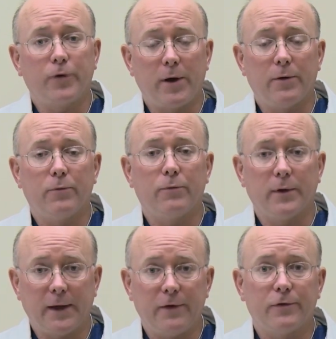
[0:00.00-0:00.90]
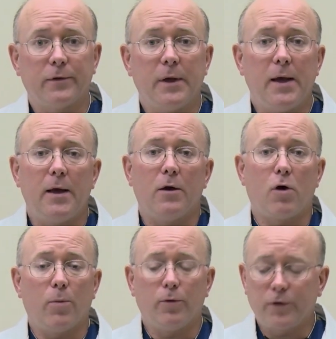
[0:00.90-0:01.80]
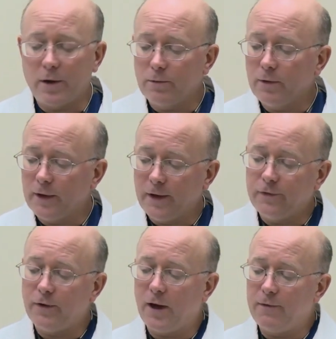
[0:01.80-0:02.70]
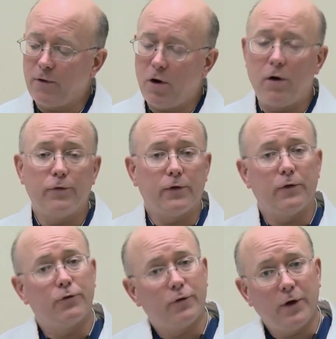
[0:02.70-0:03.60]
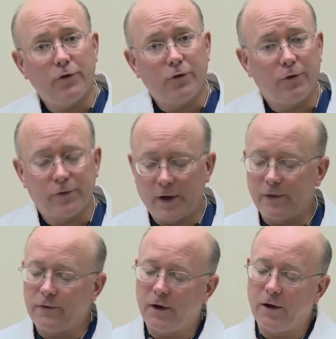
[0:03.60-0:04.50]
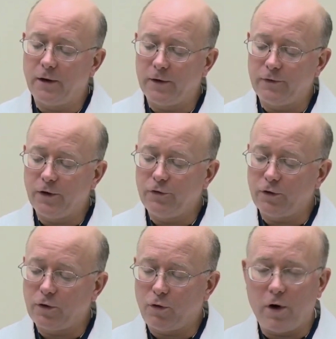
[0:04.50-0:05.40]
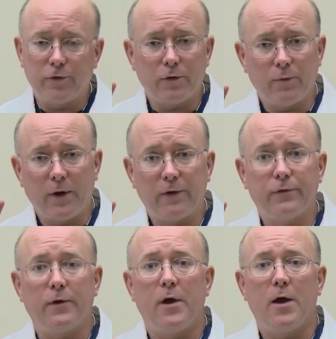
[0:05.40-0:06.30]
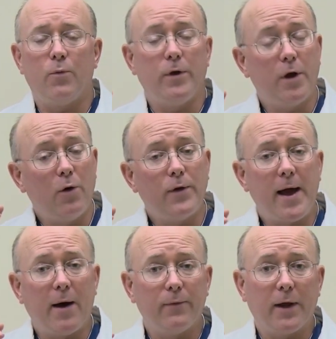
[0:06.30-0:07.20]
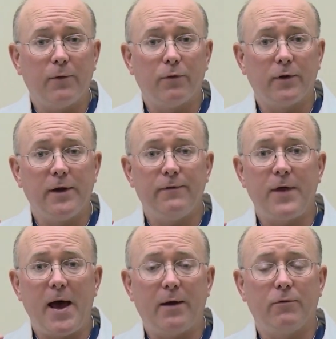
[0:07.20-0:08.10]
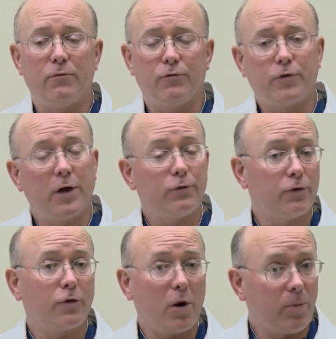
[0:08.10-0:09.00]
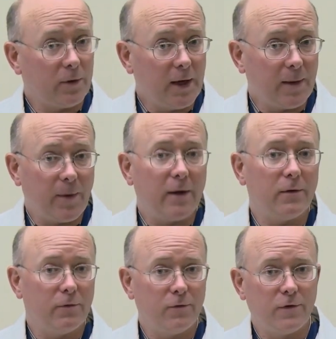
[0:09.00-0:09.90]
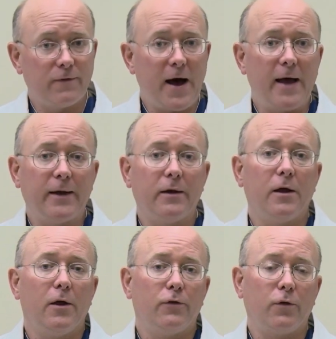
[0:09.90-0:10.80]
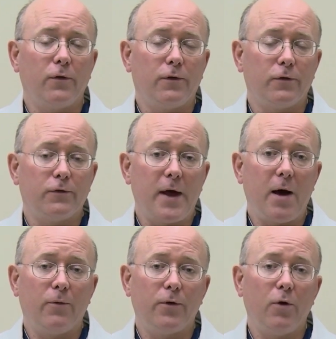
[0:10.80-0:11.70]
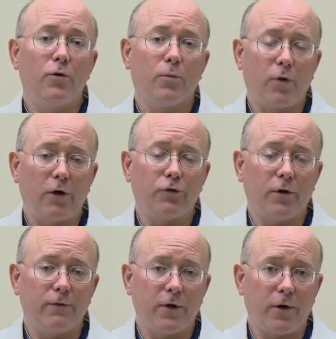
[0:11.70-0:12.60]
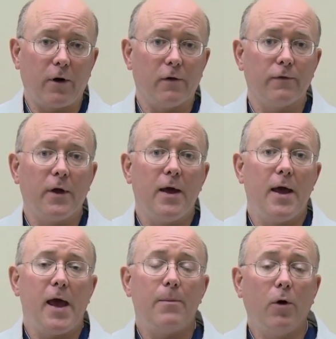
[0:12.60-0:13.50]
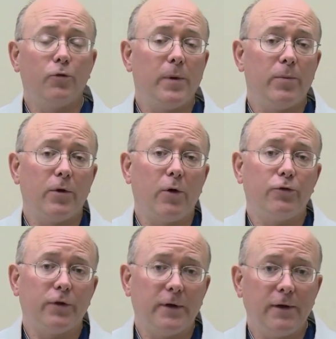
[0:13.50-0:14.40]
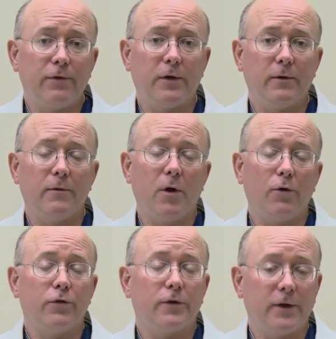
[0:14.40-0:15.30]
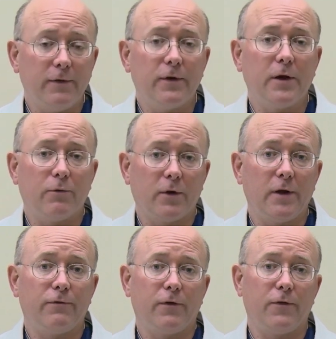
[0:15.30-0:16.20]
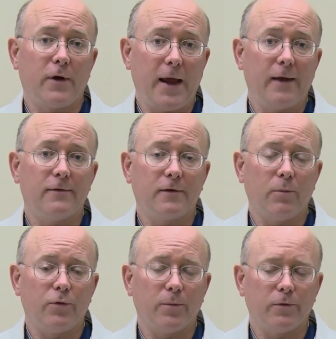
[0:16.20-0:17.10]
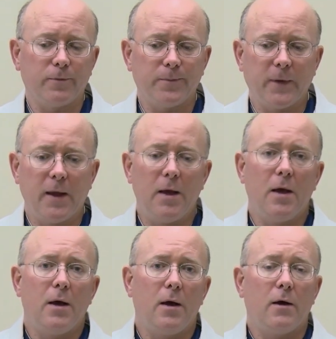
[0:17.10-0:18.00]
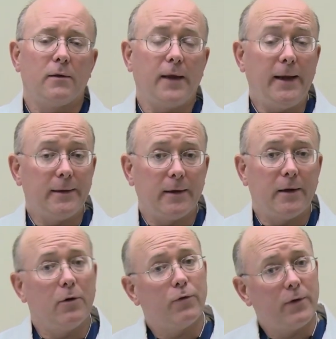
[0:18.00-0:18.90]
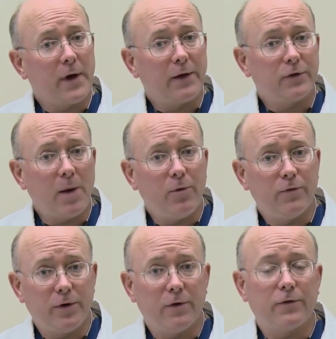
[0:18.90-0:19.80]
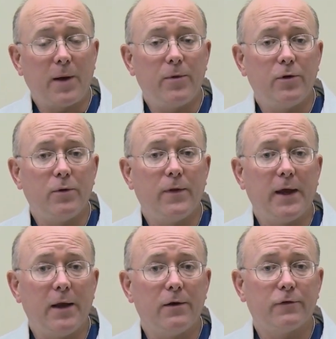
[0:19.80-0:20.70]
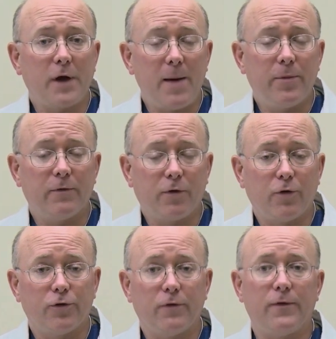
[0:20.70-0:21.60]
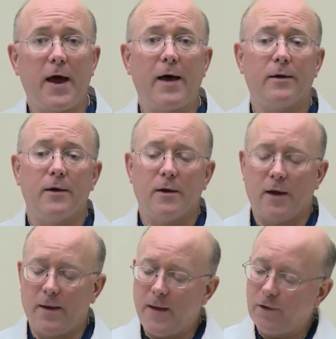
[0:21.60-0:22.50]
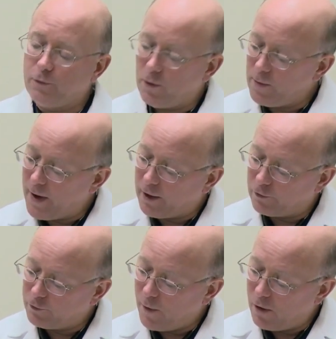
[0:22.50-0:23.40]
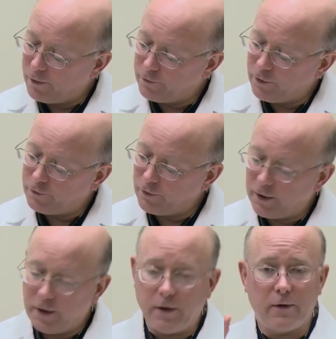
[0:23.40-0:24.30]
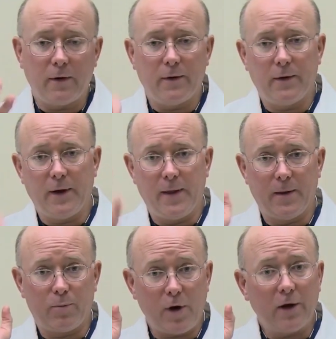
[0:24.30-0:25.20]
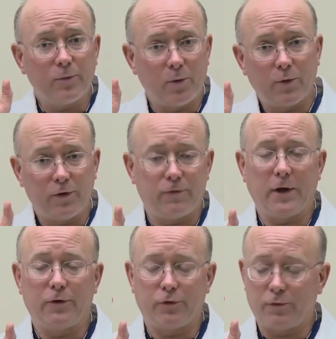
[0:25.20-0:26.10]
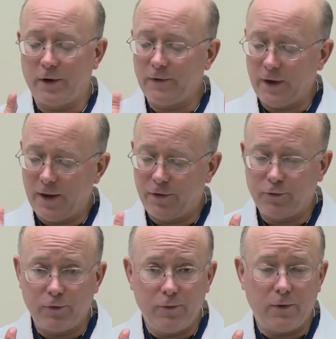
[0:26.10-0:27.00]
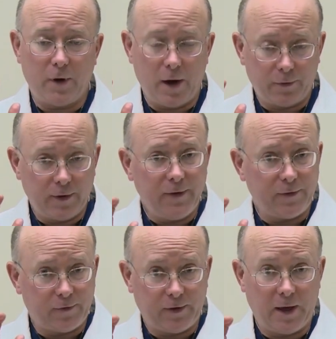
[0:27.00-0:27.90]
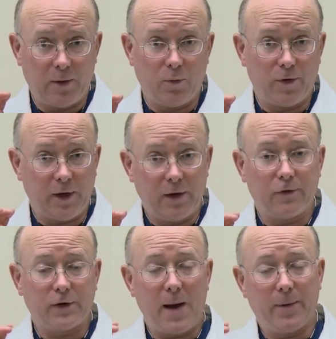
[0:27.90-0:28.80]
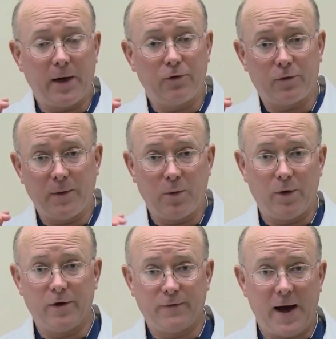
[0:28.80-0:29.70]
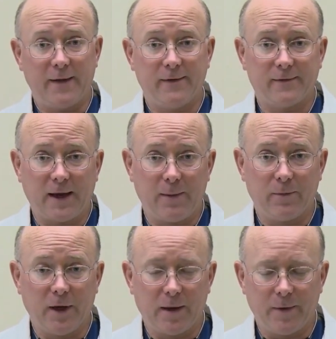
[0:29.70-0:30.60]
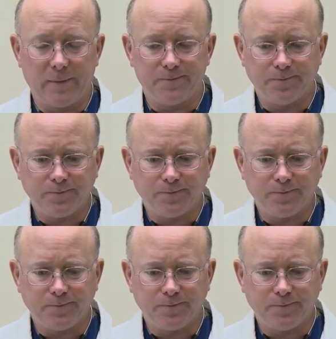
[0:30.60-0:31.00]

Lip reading: tunnel release. Carpal tunnel release involves, in the traditional sense, an incision across the wrist. We go down and relieve that transverse carpal ligament, divide it so that there's now no compression of the nerve. And most people notice significant relief of their hand symptoms. Lately, or for the last couple of years, I've been doing the endoscopic version of that, and that's where we make a small incision here in the proximal wrist flexor crease, and through underneath the skin with an endoscopic instrument, we divide the same ligament.